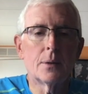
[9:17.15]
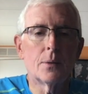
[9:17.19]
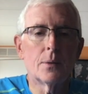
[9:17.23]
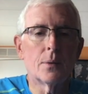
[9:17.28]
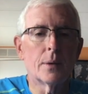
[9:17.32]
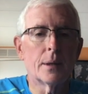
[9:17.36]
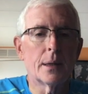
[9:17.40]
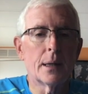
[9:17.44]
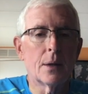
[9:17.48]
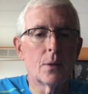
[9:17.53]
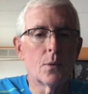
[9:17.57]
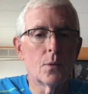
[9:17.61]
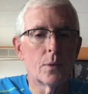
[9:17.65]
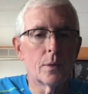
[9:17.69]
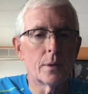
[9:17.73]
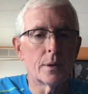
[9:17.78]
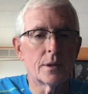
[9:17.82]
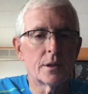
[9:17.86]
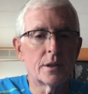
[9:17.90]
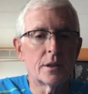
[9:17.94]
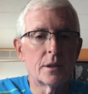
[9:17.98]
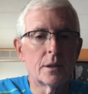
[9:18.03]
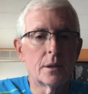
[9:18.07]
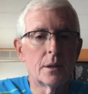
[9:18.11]
We're not
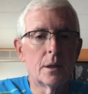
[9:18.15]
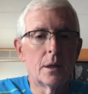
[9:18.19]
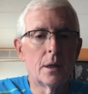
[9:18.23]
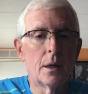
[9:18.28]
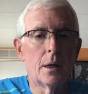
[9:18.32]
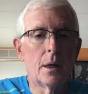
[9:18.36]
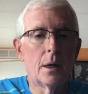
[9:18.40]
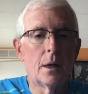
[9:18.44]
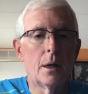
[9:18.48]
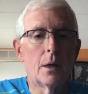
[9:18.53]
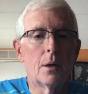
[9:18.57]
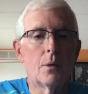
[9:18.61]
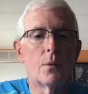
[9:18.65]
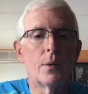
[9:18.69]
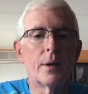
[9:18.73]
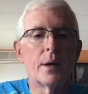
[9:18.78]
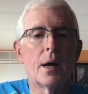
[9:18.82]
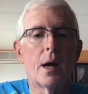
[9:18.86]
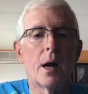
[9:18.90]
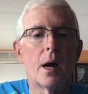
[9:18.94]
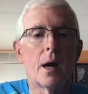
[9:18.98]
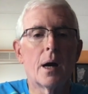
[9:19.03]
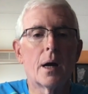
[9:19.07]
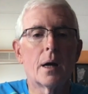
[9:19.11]
worse. We
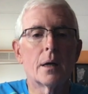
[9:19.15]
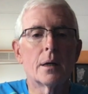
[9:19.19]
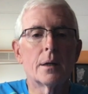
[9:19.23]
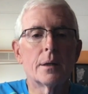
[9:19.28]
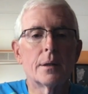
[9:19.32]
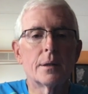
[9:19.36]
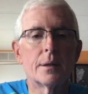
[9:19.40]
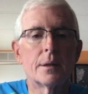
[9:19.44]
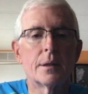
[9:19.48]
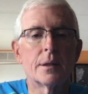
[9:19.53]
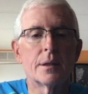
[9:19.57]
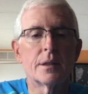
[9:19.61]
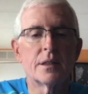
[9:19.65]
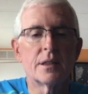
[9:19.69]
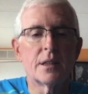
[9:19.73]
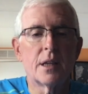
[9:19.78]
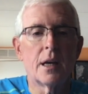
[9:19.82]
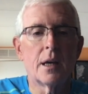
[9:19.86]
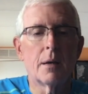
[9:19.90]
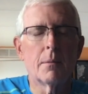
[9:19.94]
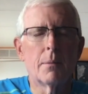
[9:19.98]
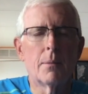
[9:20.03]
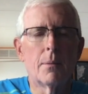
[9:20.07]
are the same.